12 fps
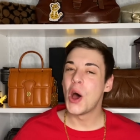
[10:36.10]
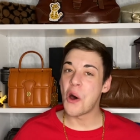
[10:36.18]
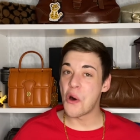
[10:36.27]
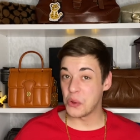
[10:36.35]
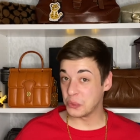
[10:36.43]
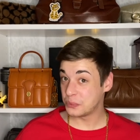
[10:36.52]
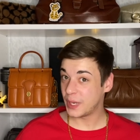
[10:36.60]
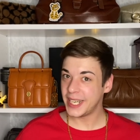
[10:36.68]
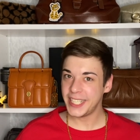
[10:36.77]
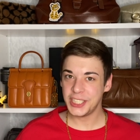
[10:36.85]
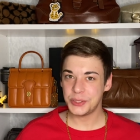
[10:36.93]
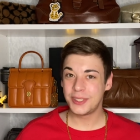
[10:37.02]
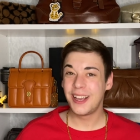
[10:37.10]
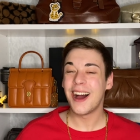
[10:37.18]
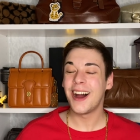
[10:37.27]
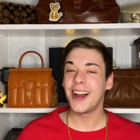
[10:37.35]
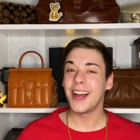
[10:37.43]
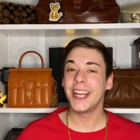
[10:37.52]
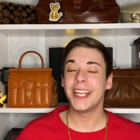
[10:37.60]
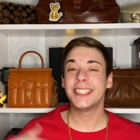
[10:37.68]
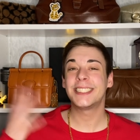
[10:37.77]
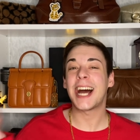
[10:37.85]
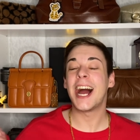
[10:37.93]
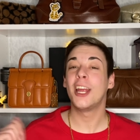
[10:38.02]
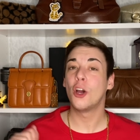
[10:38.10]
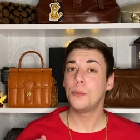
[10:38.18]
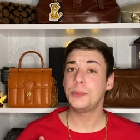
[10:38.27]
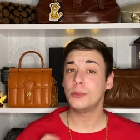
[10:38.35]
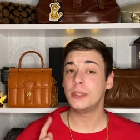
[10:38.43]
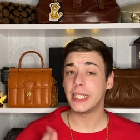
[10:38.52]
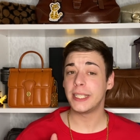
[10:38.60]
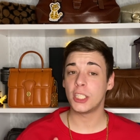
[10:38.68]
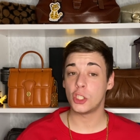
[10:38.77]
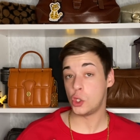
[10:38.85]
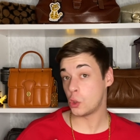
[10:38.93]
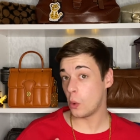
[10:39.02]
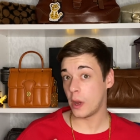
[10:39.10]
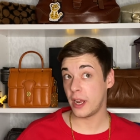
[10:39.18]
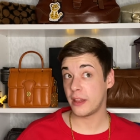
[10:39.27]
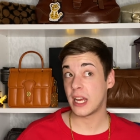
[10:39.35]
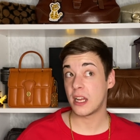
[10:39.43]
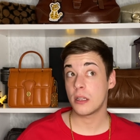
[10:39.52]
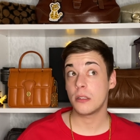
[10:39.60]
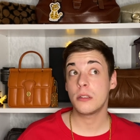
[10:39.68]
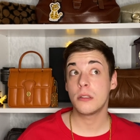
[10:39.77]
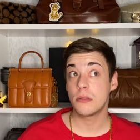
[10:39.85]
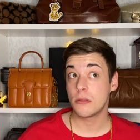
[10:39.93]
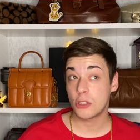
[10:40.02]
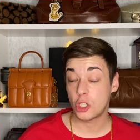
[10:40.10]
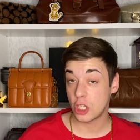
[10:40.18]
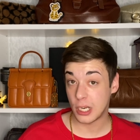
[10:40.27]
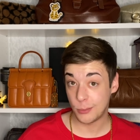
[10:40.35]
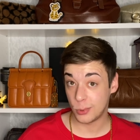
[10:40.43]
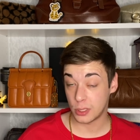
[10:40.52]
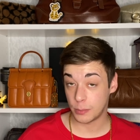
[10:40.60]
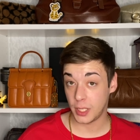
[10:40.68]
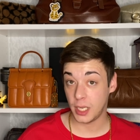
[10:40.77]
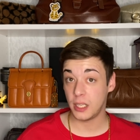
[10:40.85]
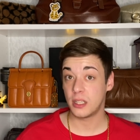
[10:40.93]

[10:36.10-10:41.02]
Alrighty, you guys. I hope you did enjoy that little shop with me.